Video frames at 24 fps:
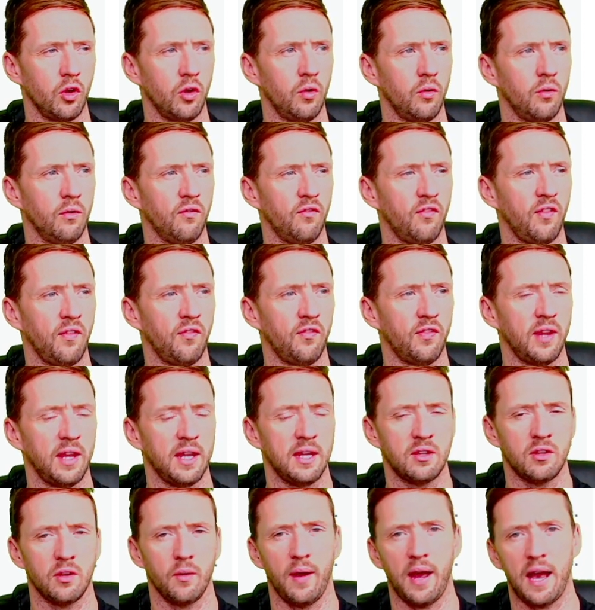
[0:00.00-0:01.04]
and 50.
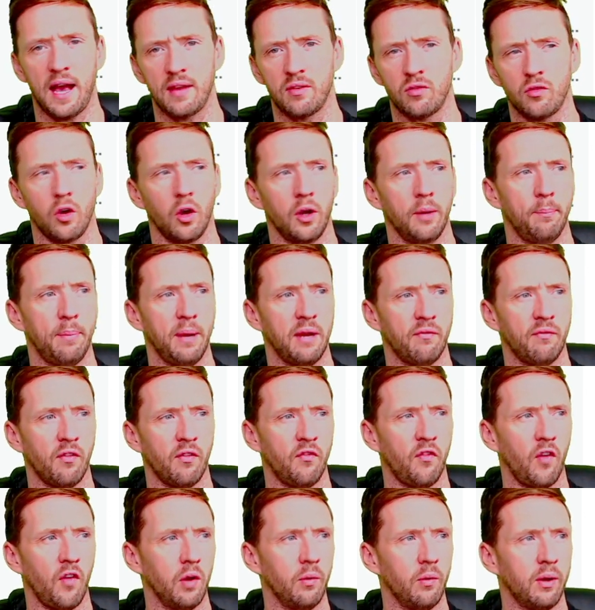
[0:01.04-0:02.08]
So it has got a bit of a
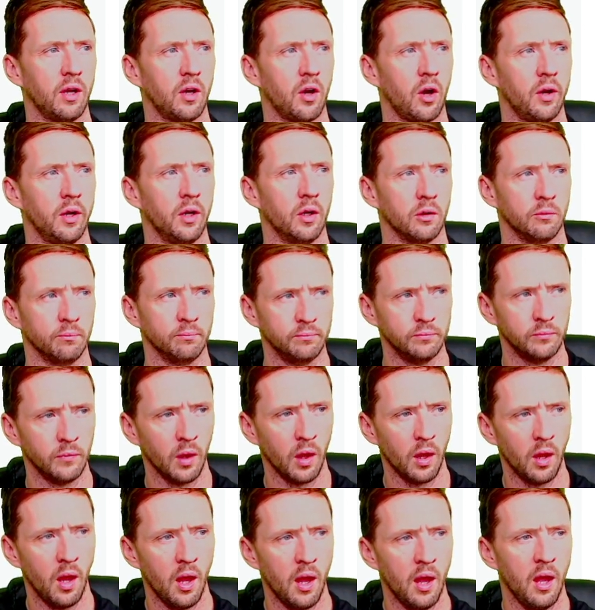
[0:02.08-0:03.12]
following going on.
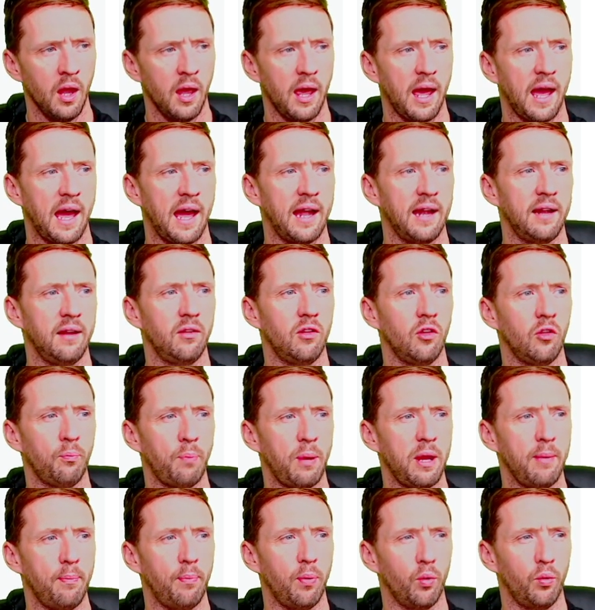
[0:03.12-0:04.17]
And there's
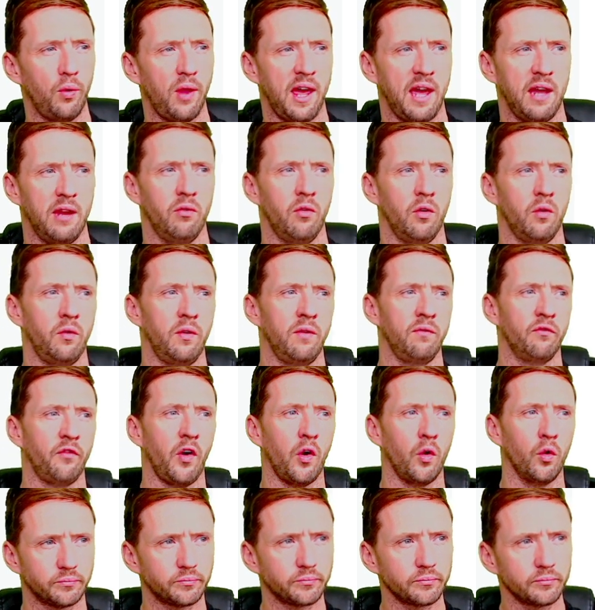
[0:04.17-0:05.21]
people there that are
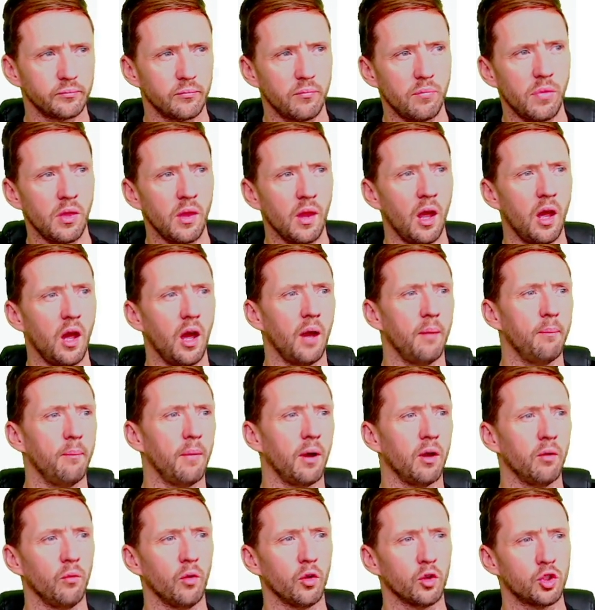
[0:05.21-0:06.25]
involved. I'm
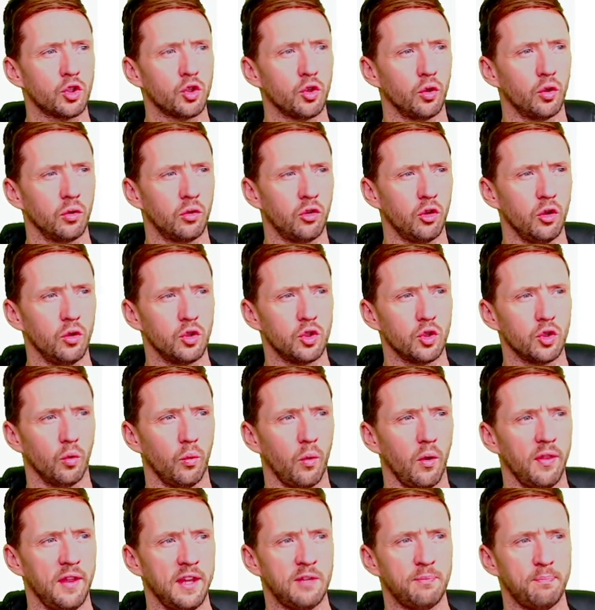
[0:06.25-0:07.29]
not too sure what
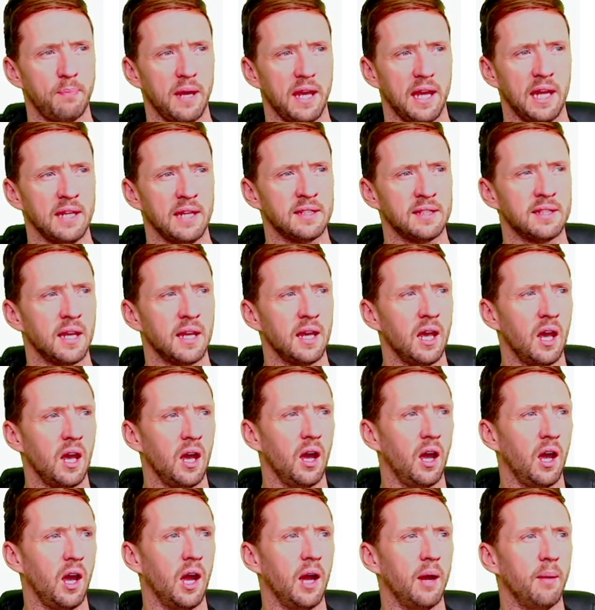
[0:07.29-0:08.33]
this bit is.
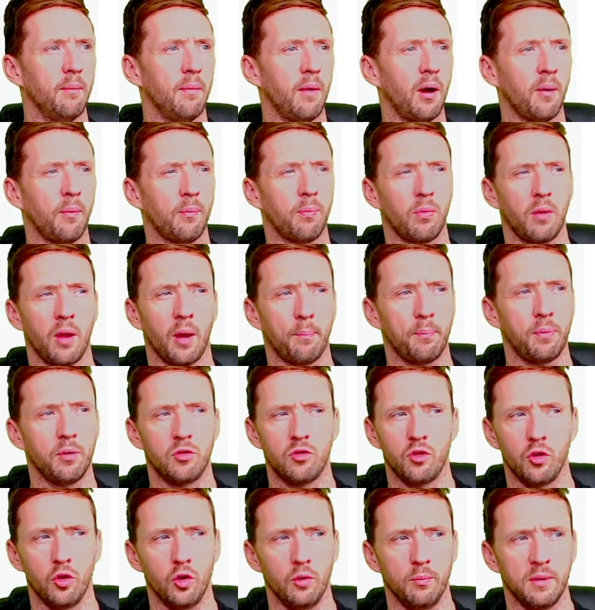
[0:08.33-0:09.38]
I
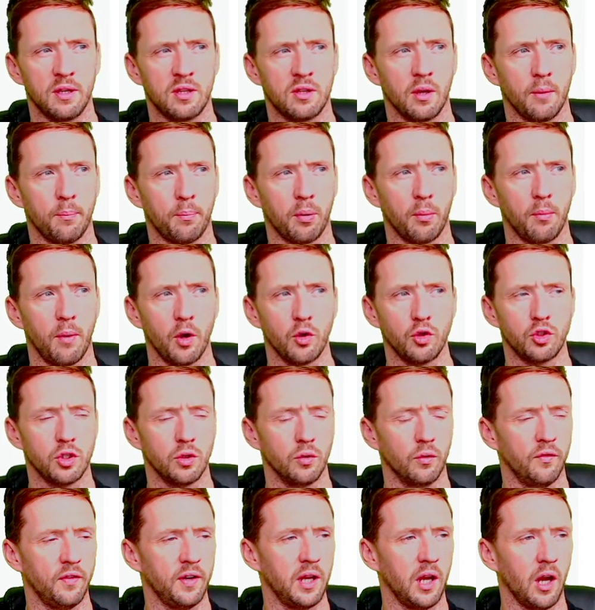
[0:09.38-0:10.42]
presume it's a promotional
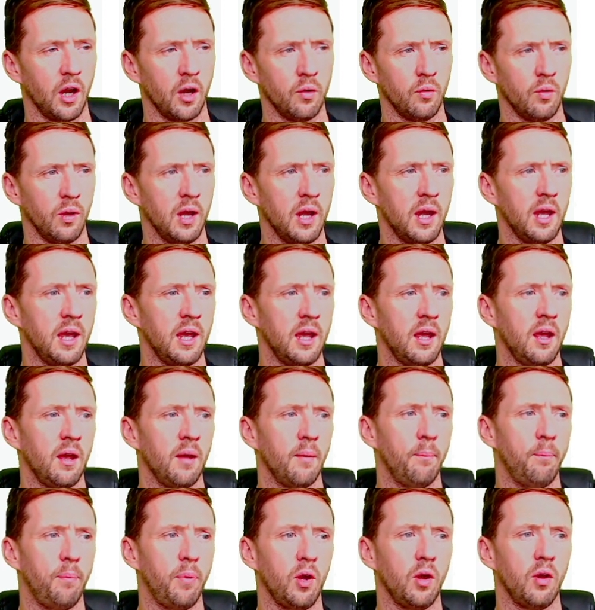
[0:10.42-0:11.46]
video.
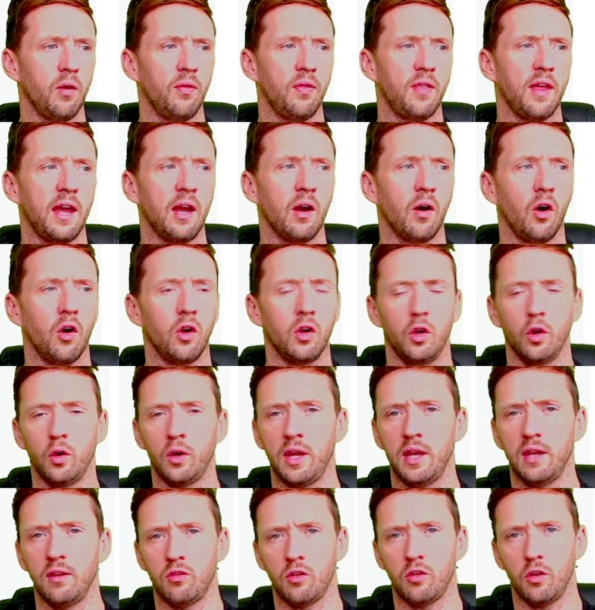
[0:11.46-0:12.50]
But they are
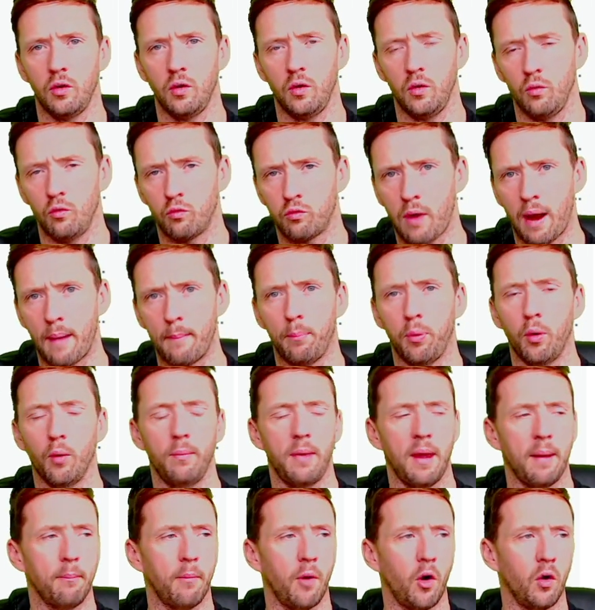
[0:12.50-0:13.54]
looking to ramp up their
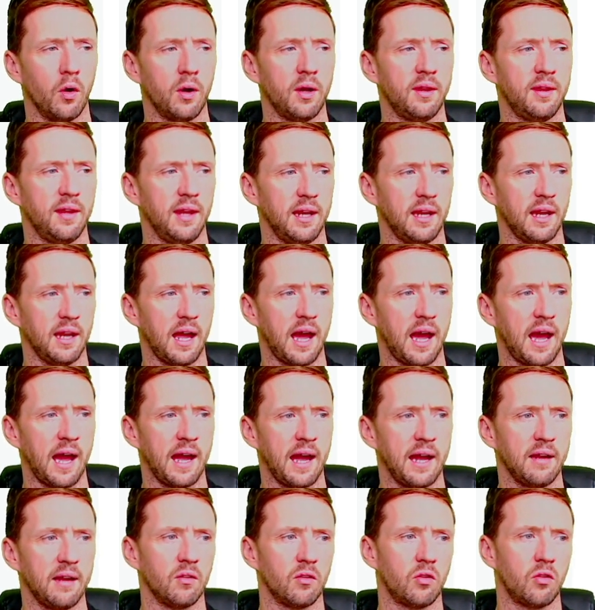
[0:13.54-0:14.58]
marketing
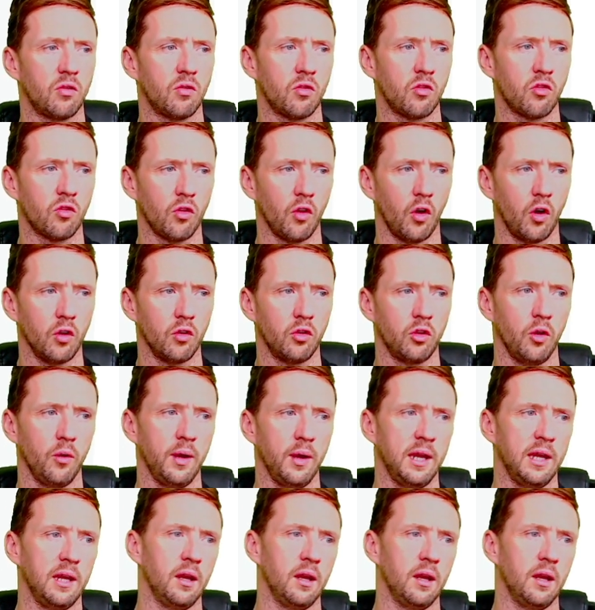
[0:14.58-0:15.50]
and start doing